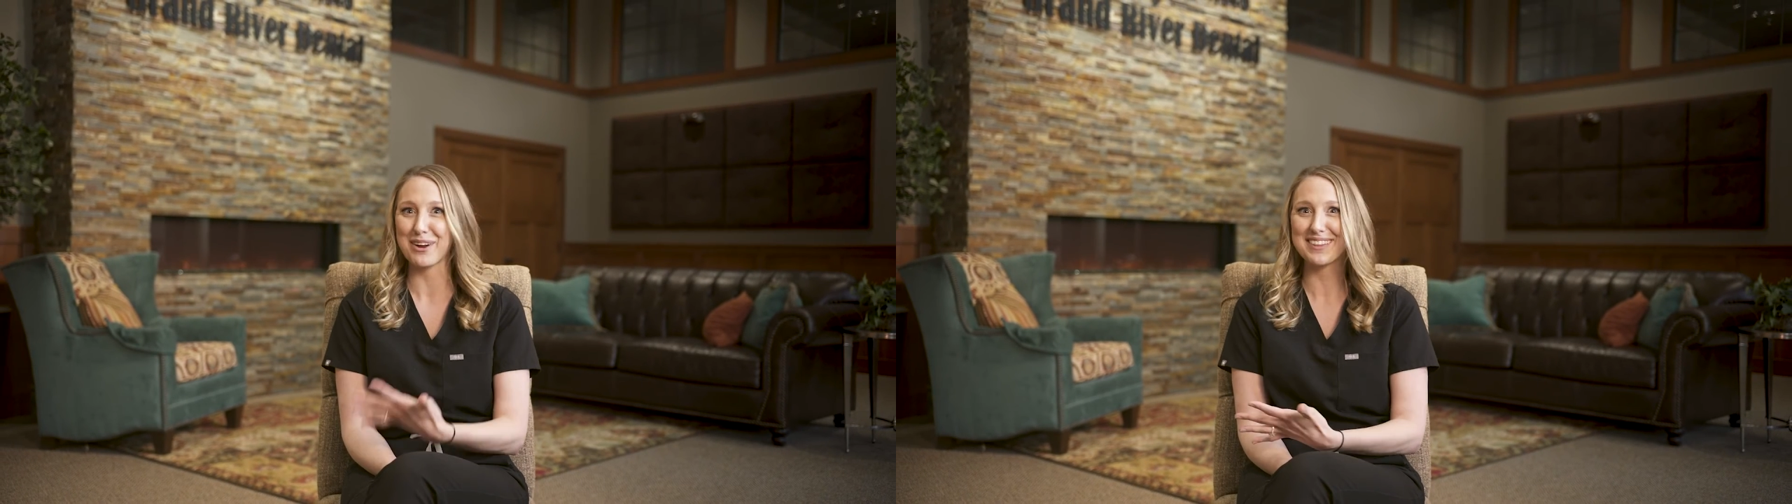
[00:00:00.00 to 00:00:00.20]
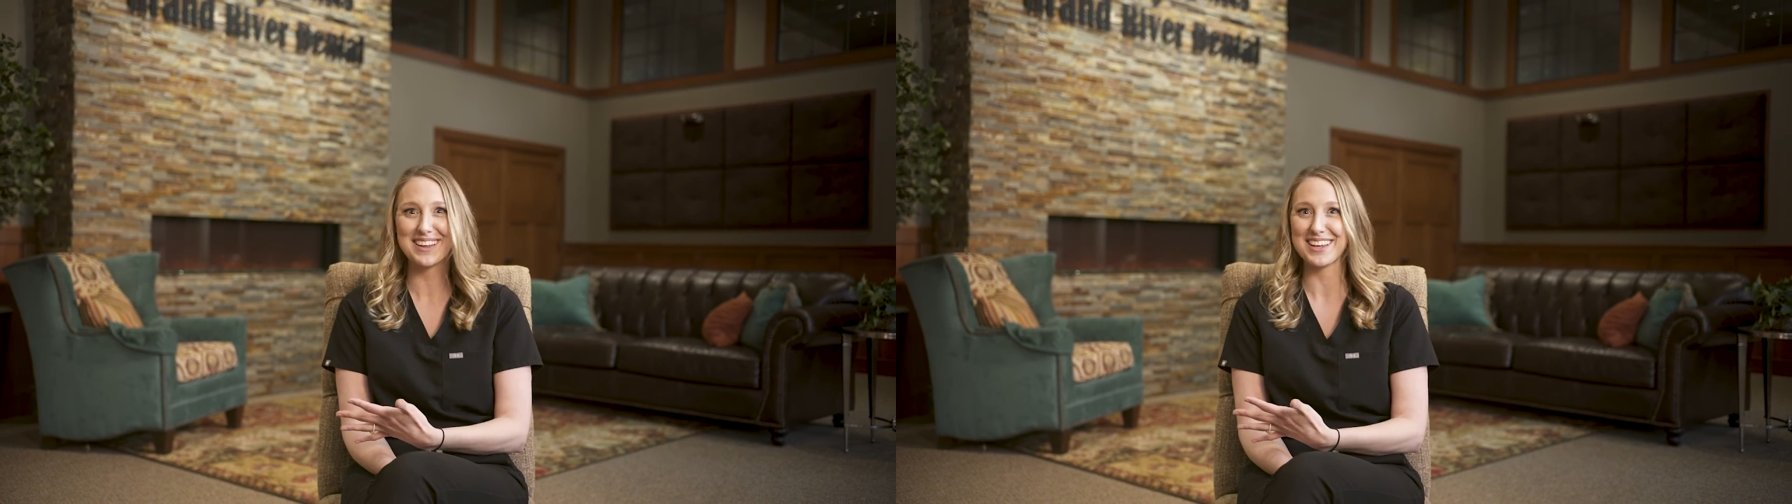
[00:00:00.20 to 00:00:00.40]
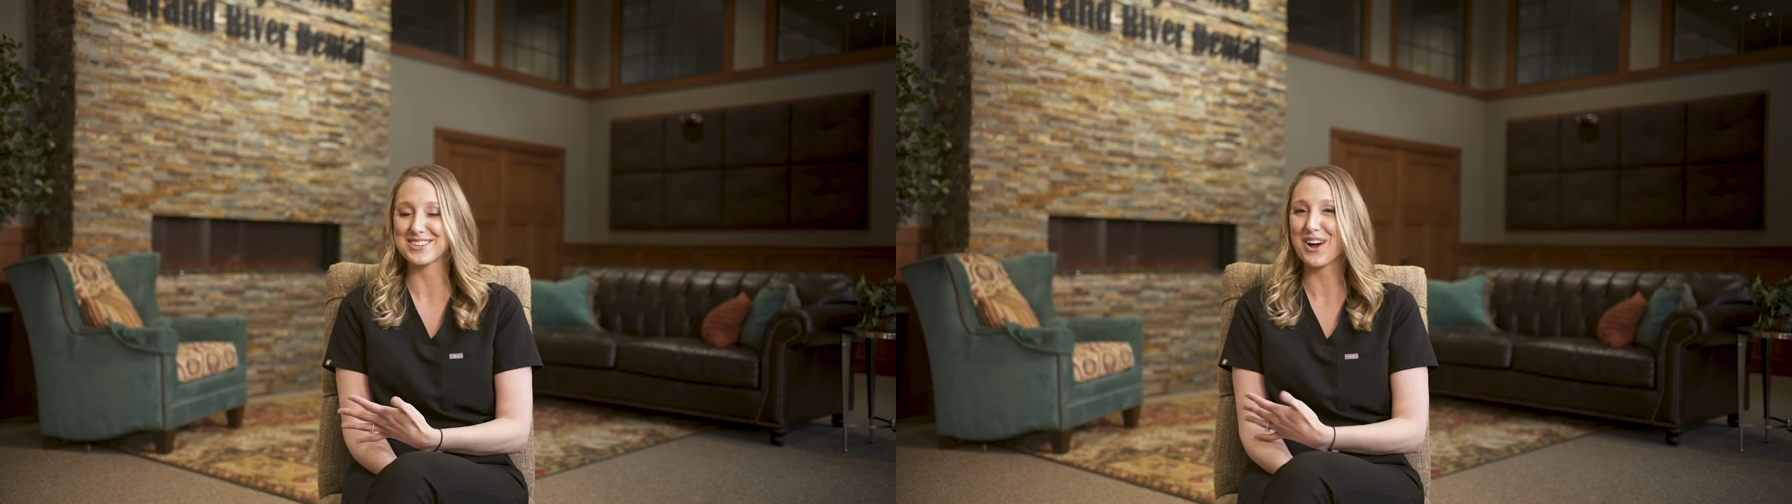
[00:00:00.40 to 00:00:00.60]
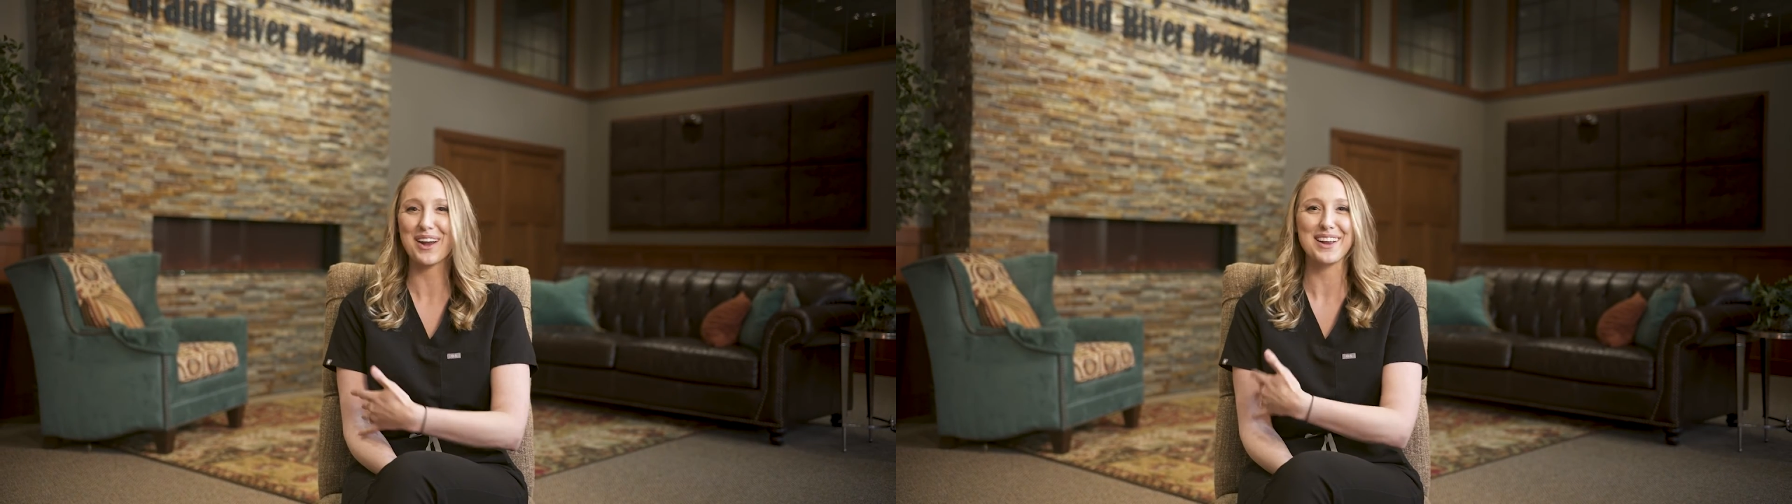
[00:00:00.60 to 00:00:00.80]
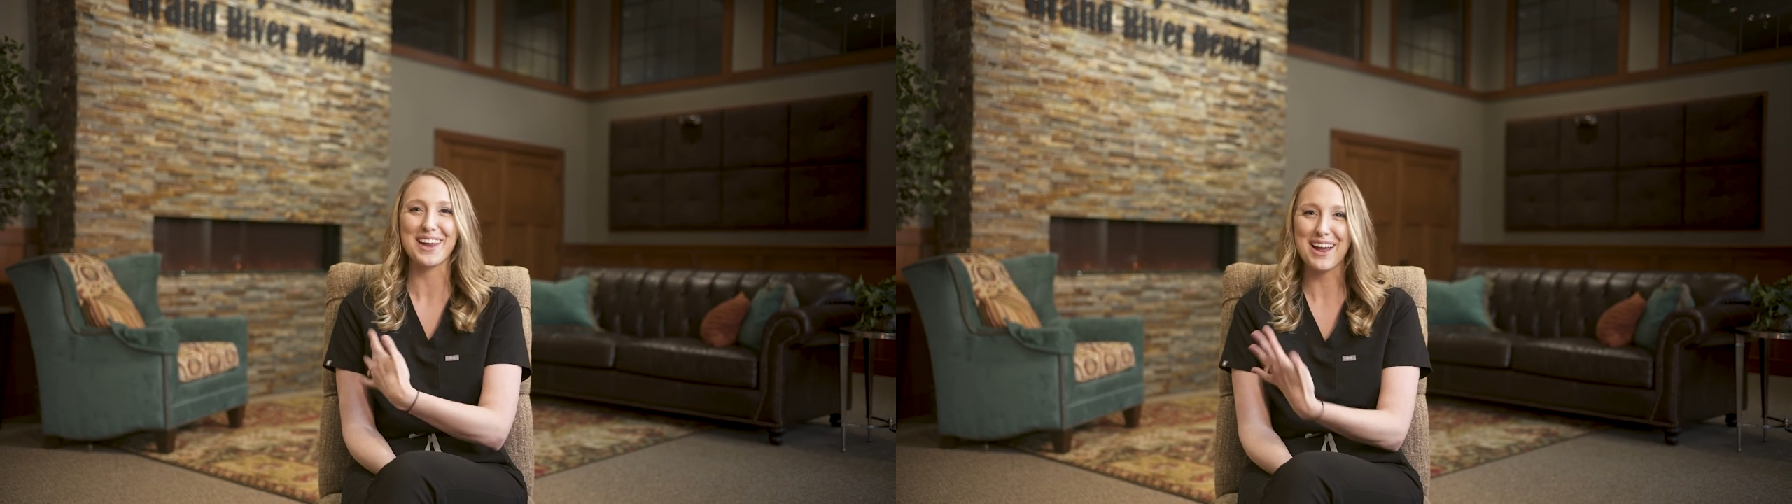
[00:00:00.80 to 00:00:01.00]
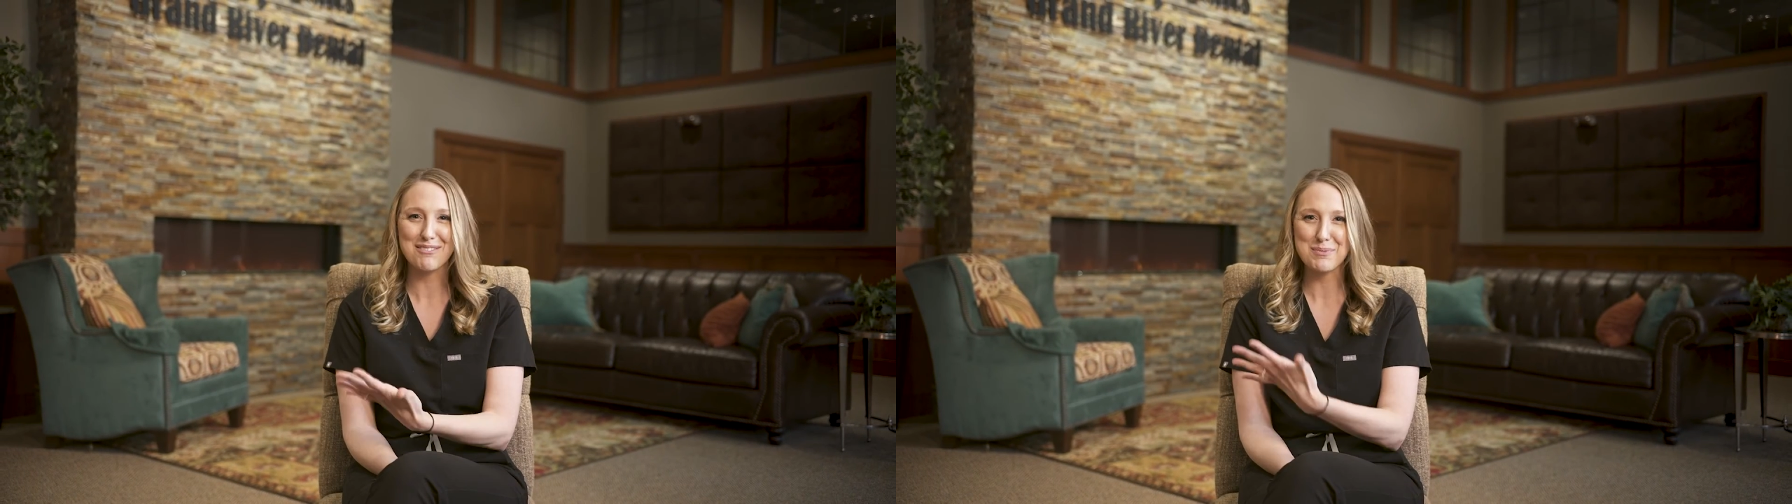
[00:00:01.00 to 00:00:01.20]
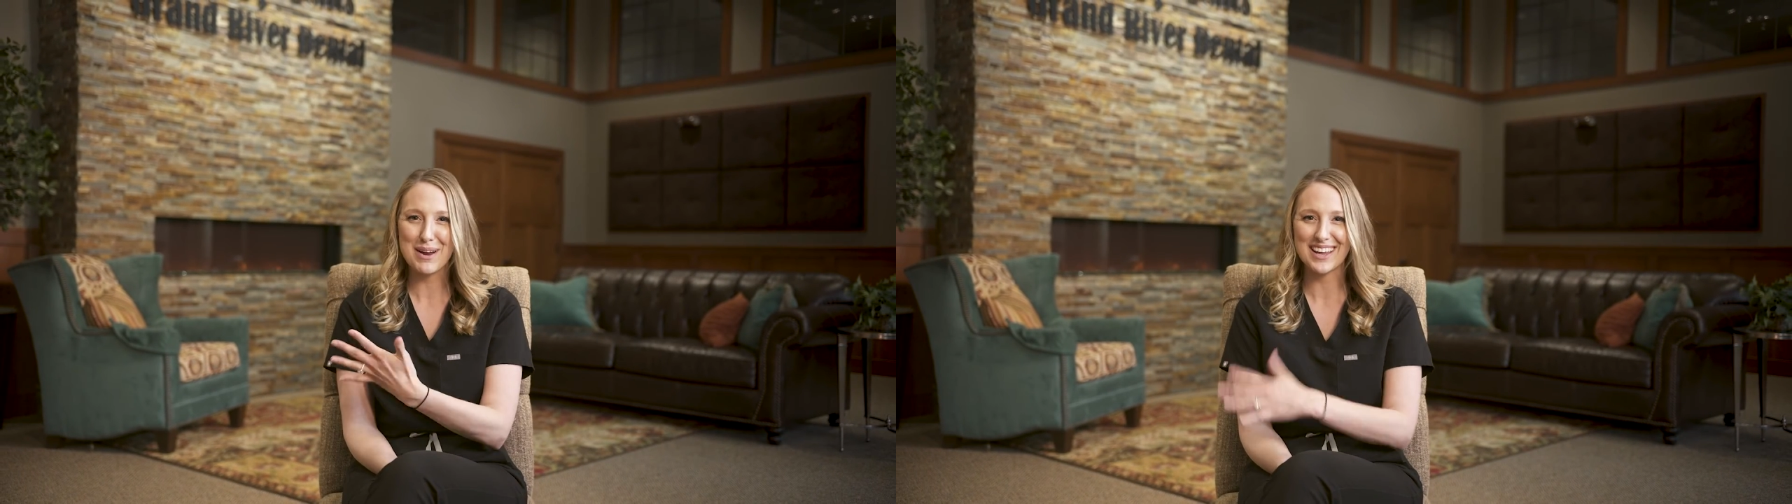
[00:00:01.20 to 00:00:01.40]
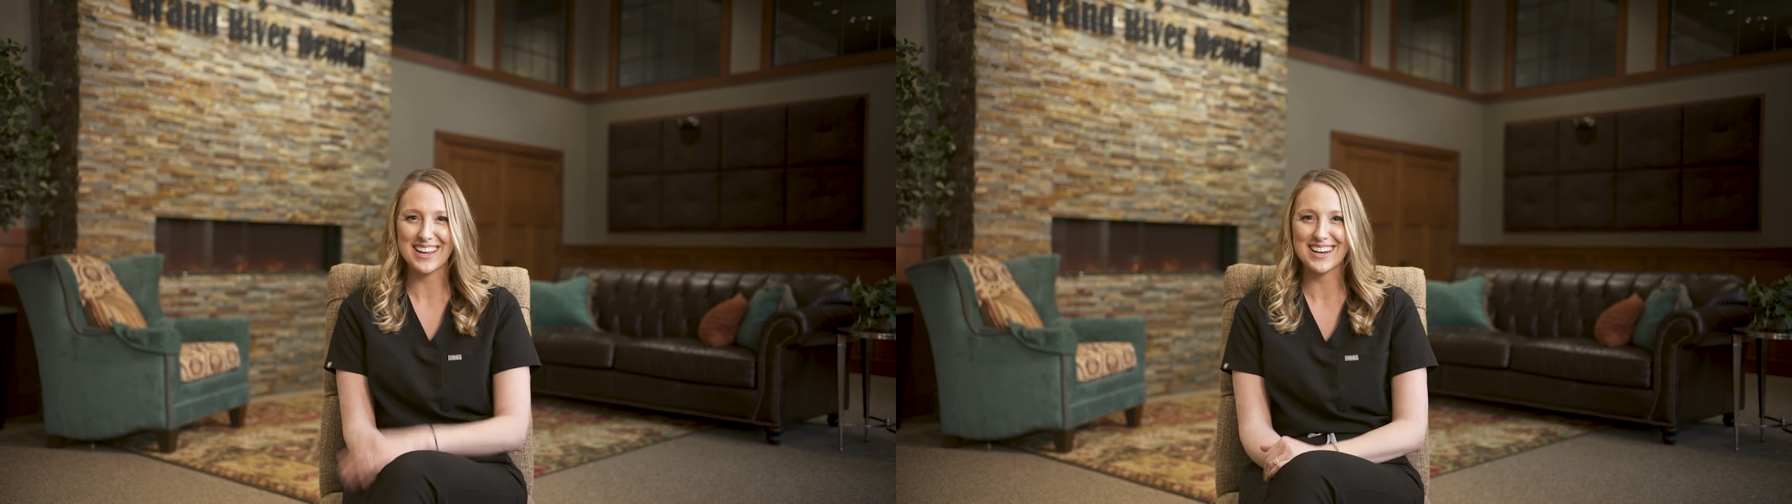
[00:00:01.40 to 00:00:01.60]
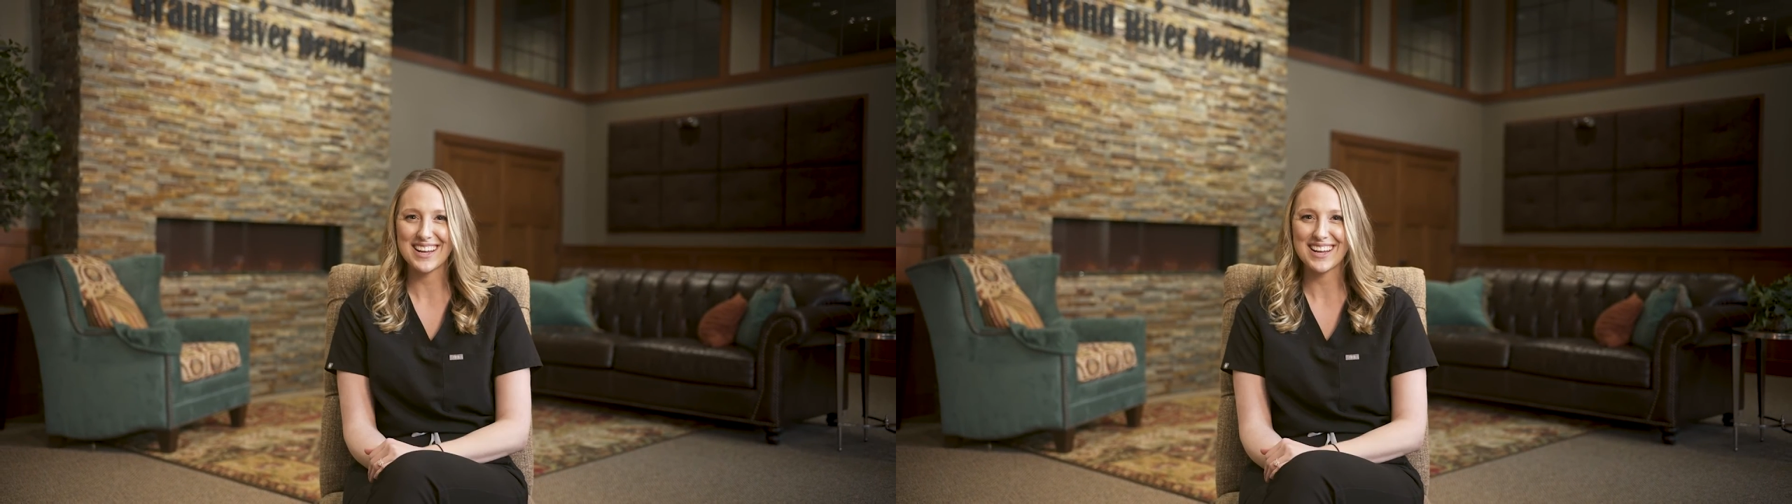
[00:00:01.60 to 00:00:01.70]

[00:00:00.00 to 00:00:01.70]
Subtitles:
friendly and talking to everybody.